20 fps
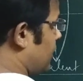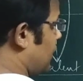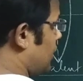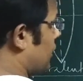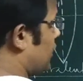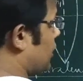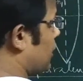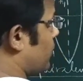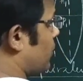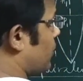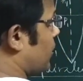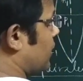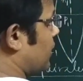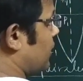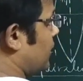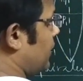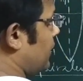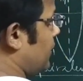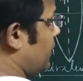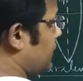Delta
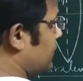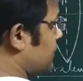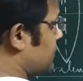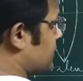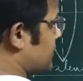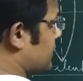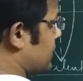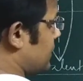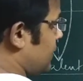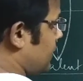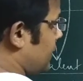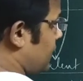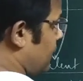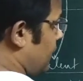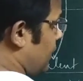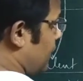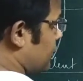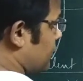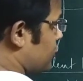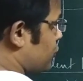1 is
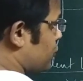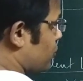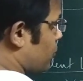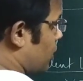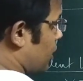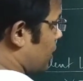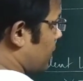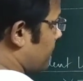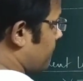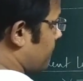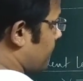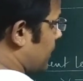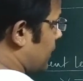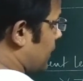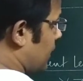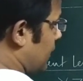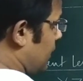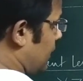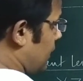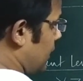H1
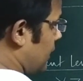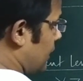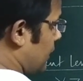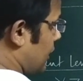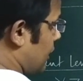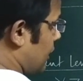by